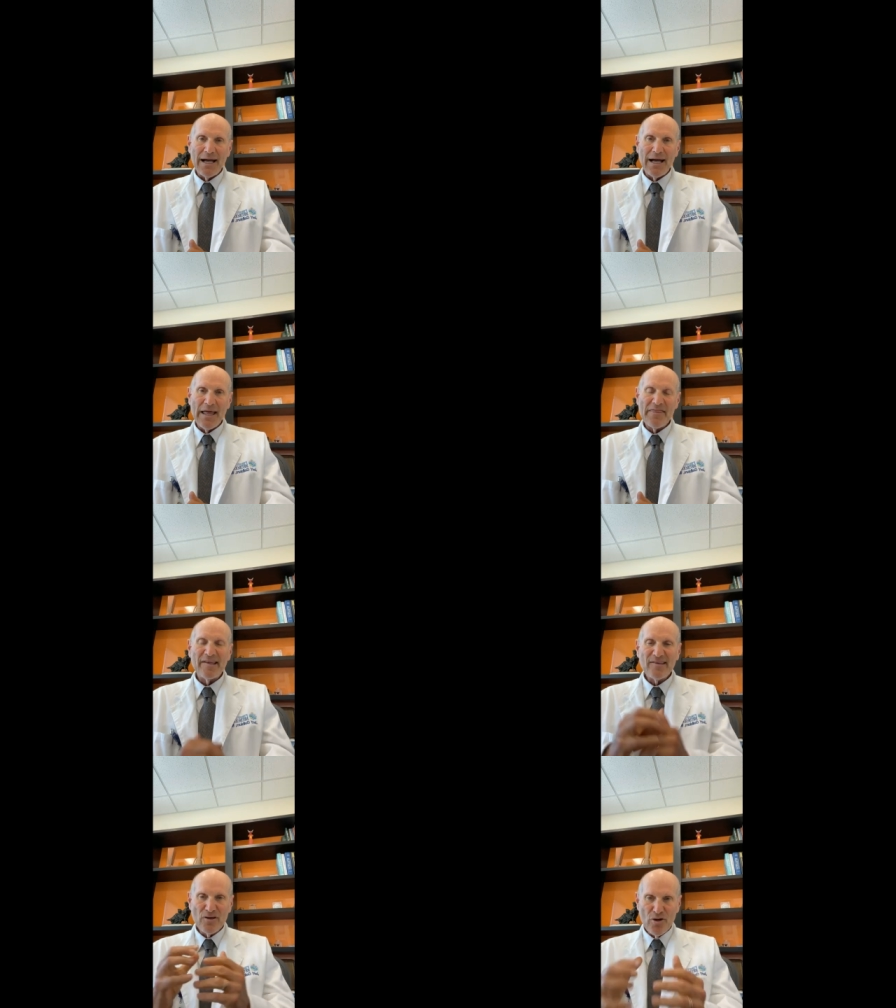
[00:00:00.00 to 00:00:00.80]
Uh,
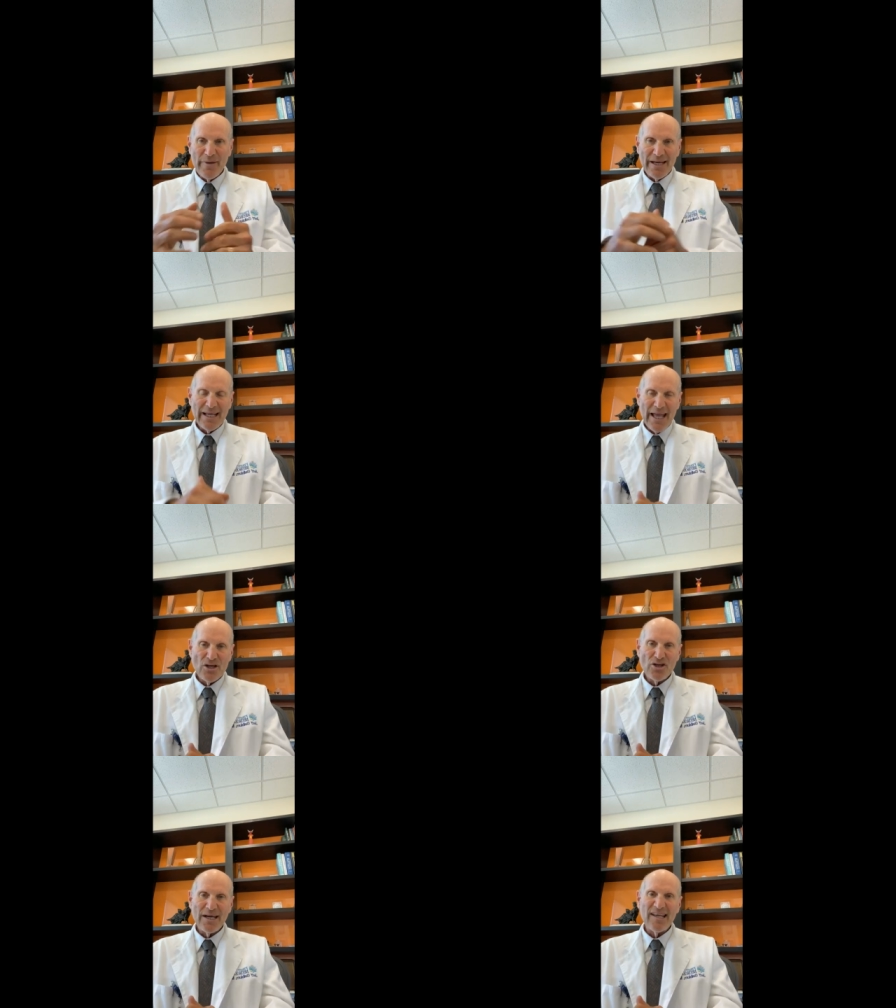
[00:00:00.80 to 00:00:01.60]
this new
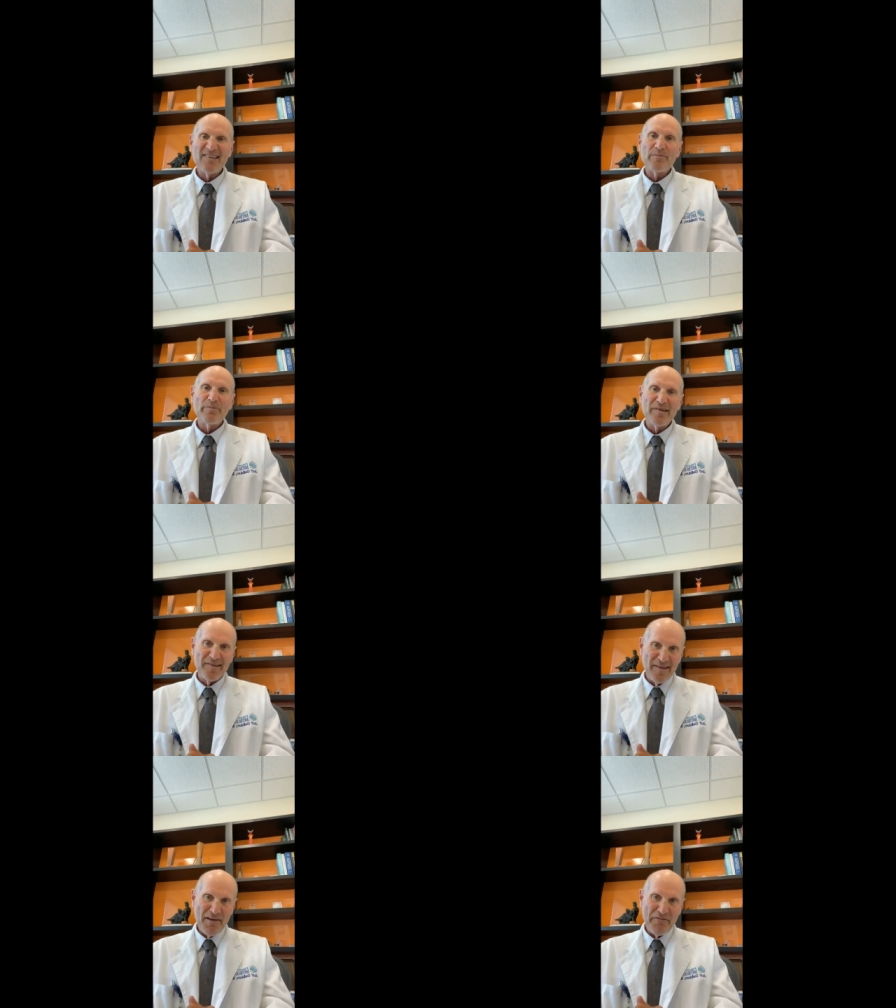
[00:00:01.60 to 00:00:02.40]
medication is
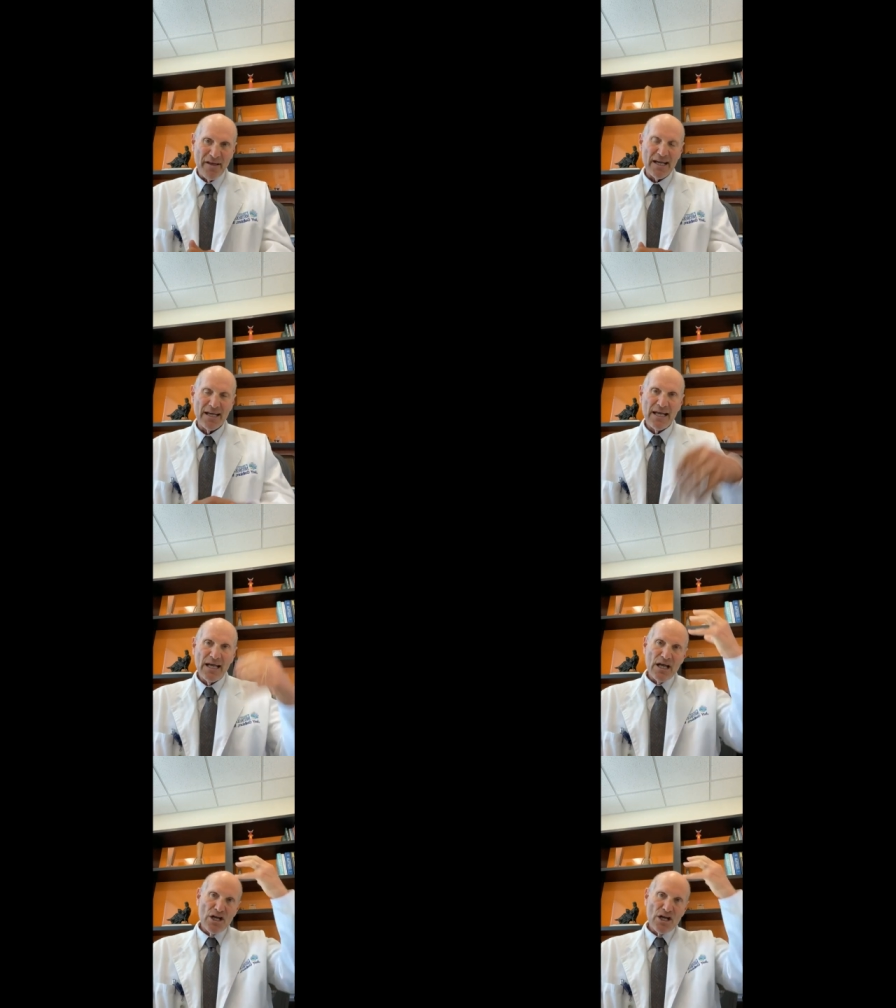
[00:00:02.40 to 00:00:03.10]
specific